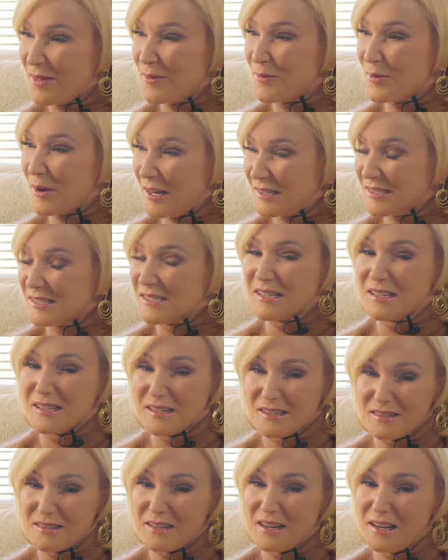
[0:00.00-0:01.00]
the
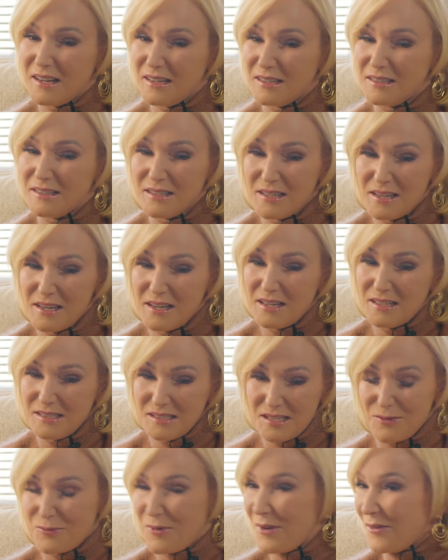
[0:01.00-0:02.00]
president, and
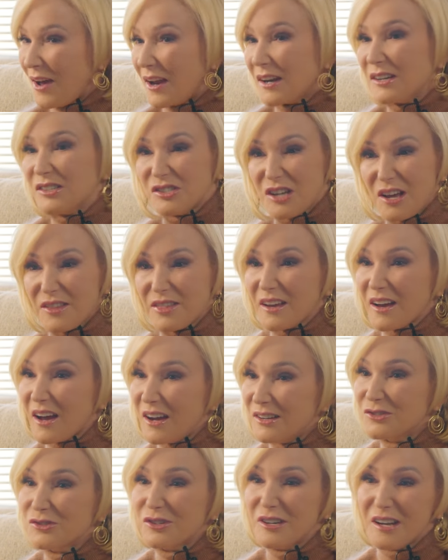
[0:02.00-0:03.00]
said, we've got to shut the
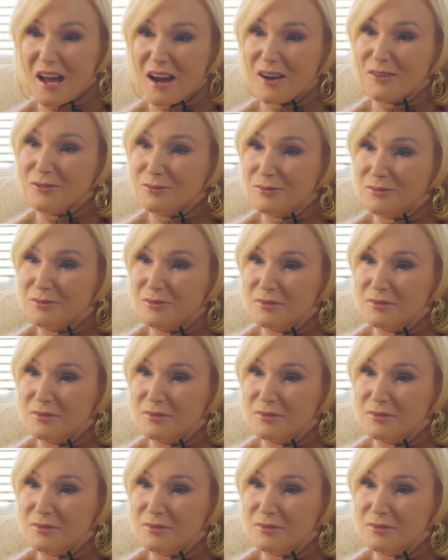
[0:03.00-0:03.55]
country down.